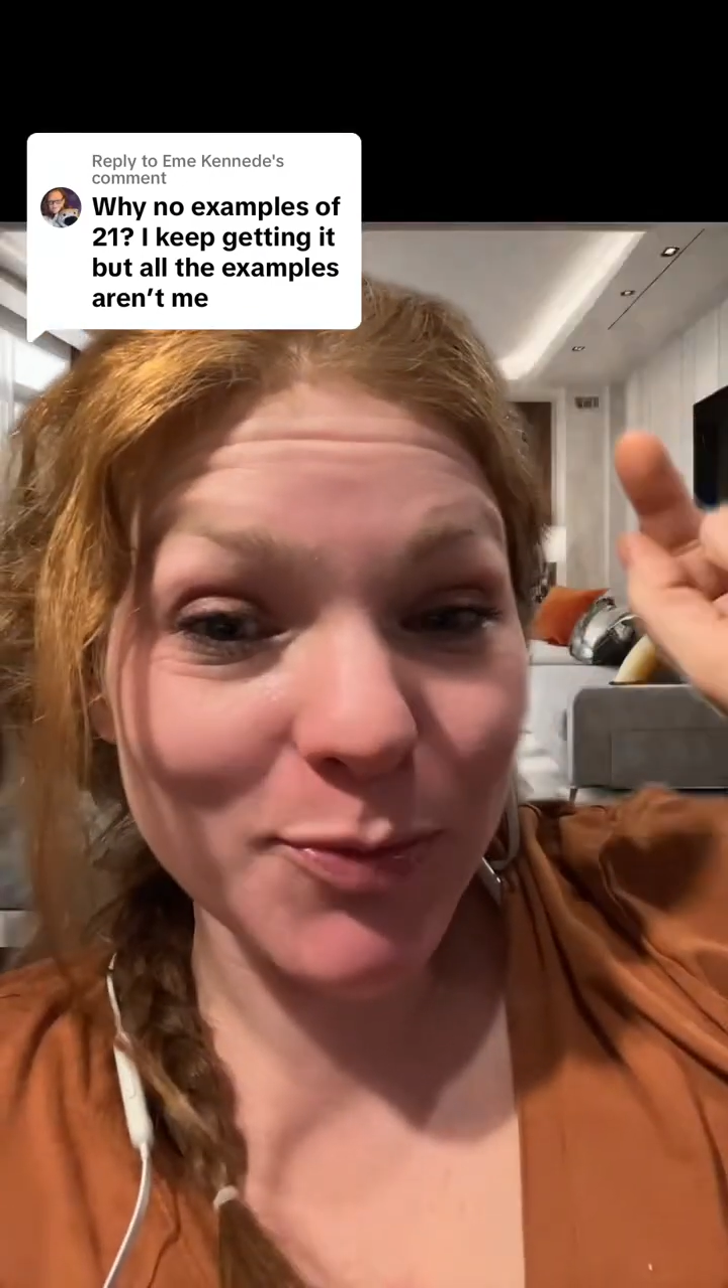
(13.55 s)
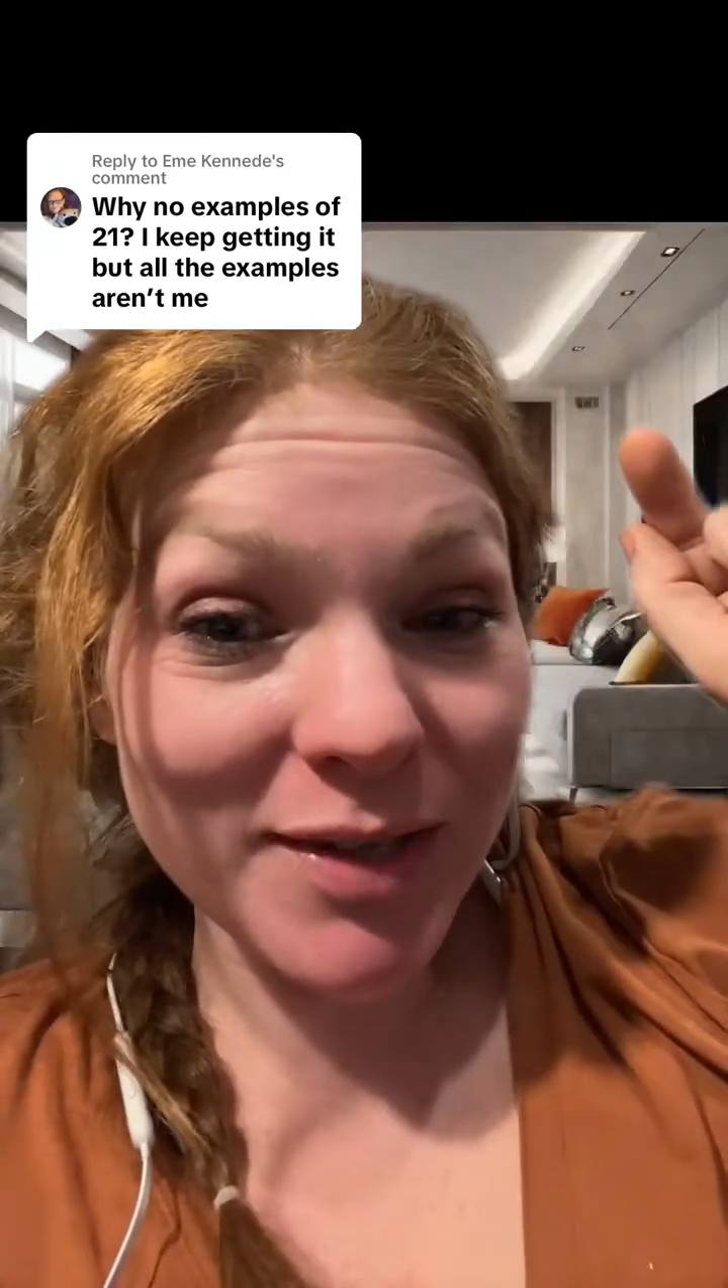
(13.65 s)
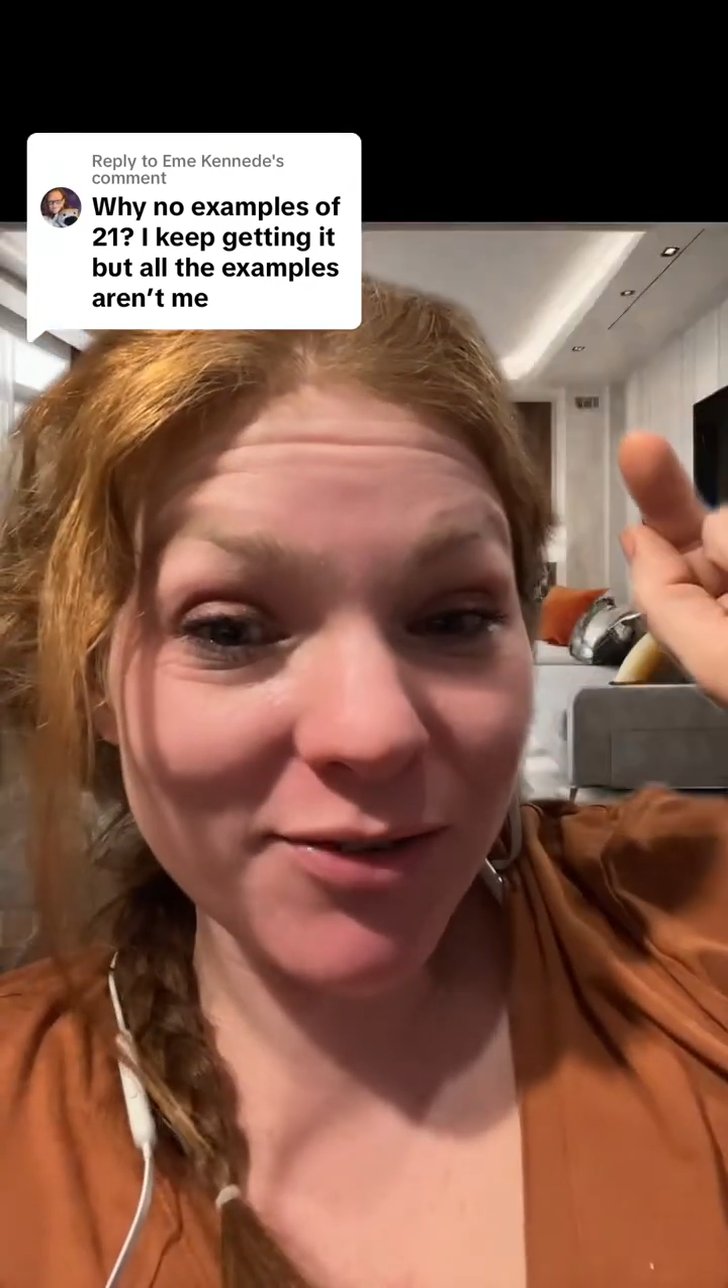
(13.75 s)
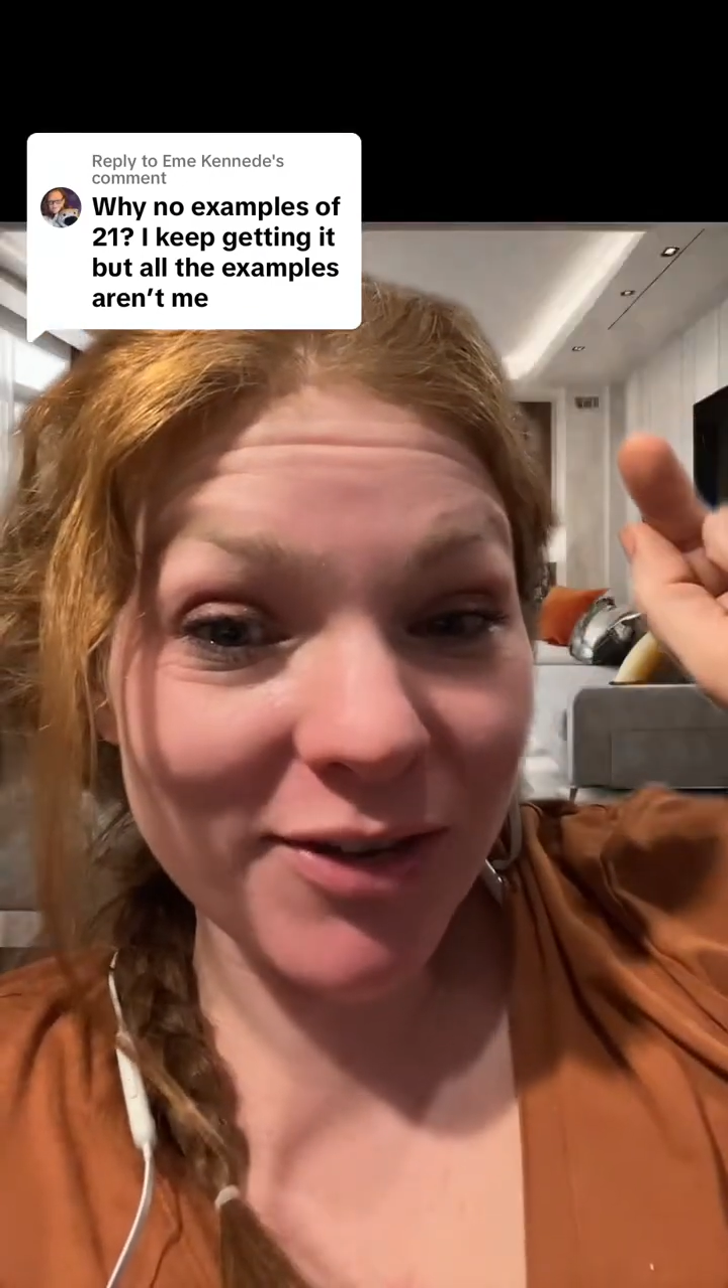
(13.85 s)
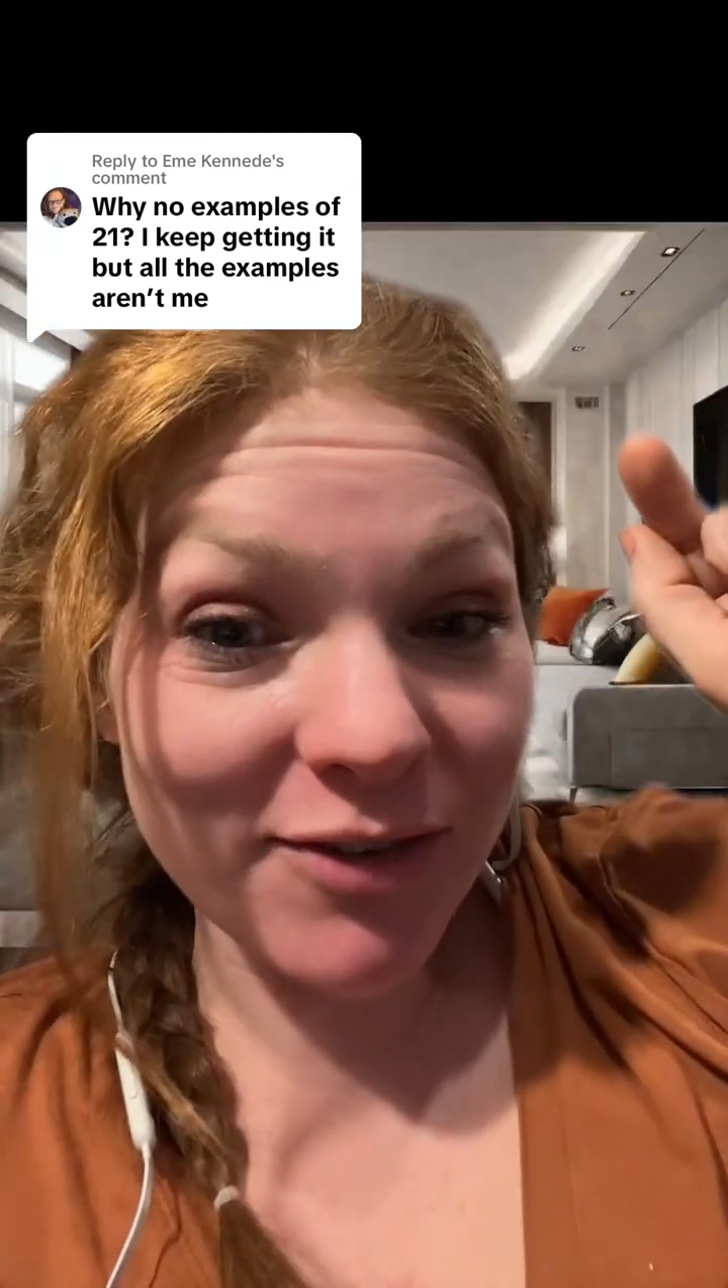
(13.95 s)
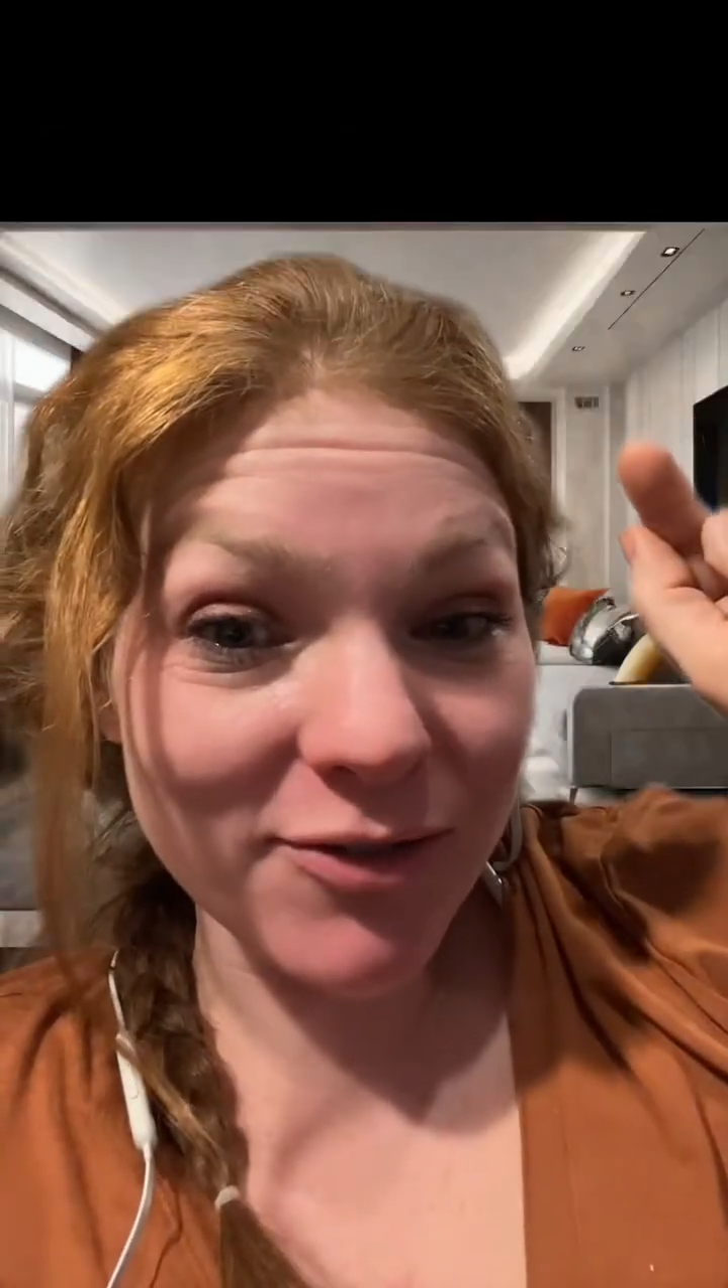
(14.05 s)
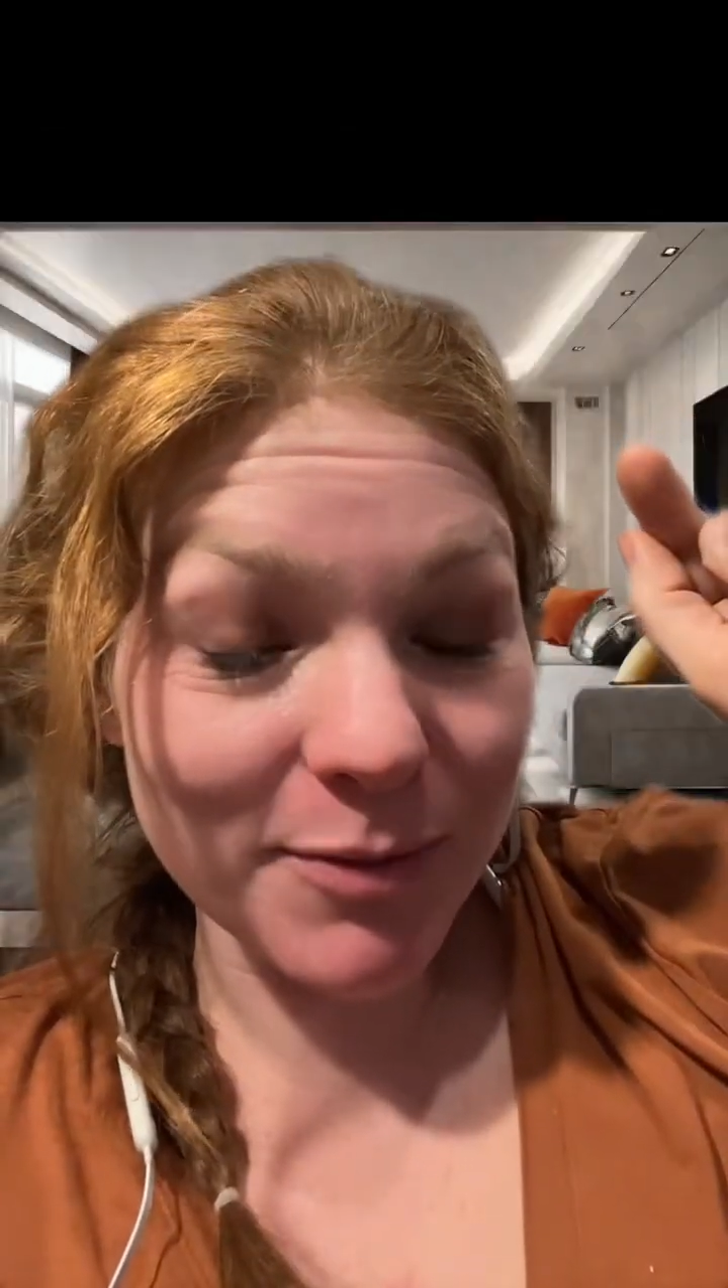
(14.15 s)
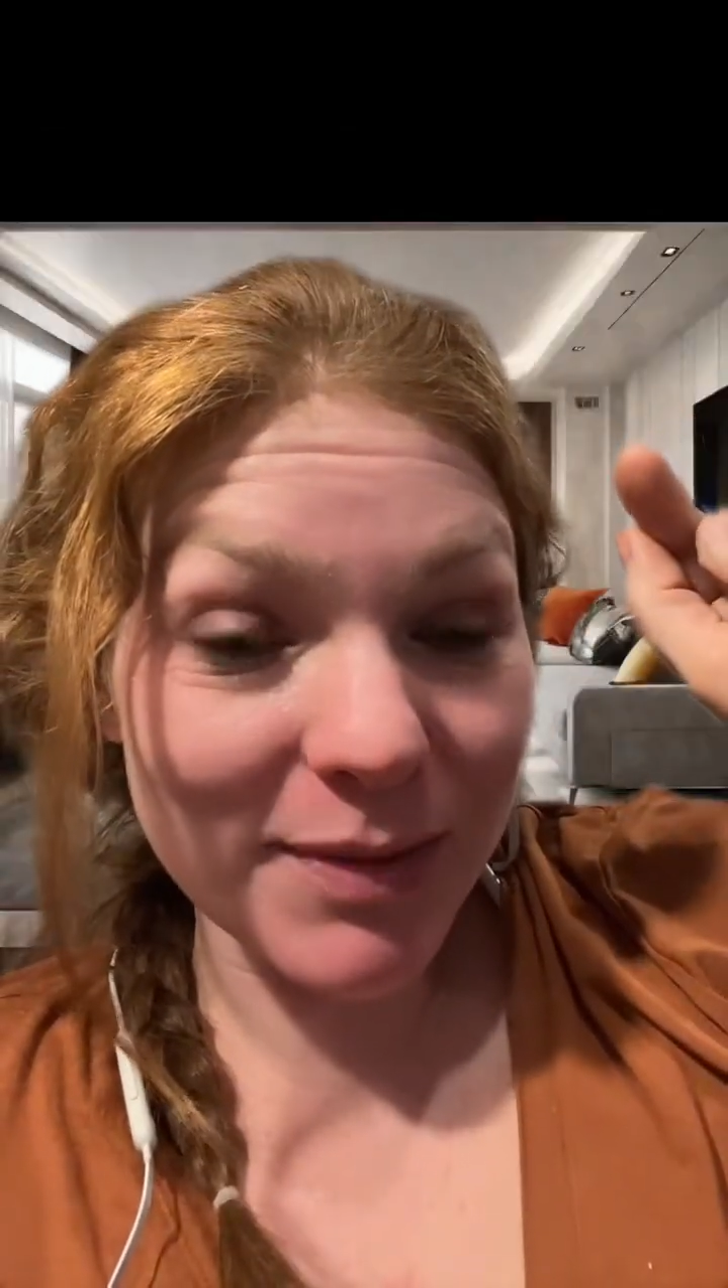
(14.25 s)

me a favor